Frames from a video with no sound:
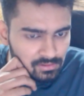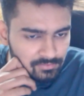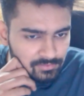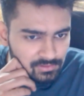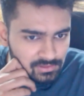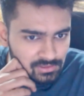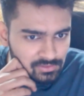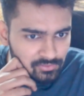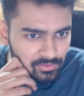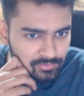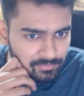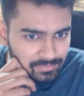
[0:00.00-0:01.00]
First, he's
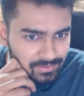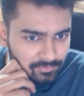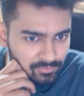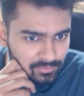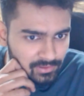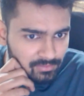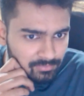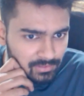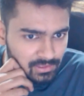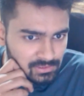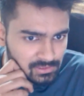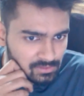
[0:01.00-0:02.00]
left to right,
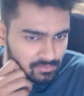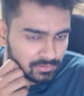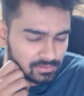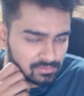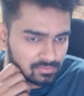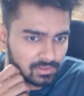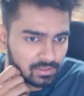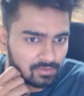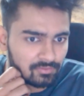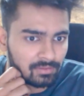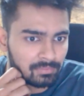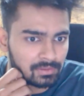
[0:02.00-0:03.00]
B
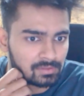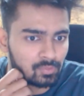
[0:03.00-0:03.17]
5 plus